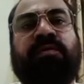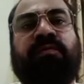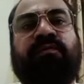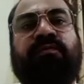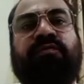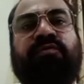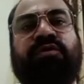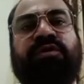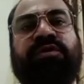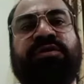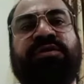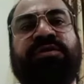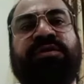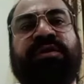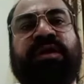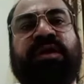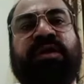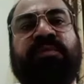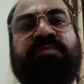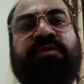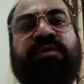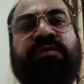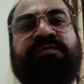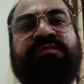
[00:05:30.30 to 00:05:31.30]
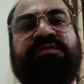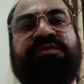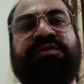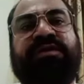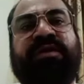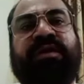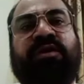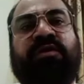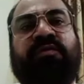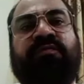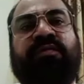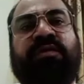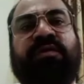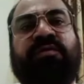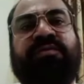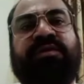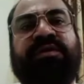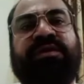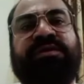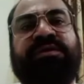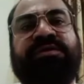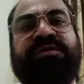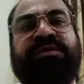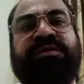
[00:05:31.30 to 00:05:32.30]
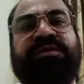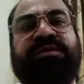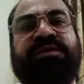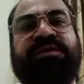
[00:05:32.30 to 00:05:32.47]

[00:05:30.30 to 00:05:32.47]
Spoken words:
Fourth type of shallow foundation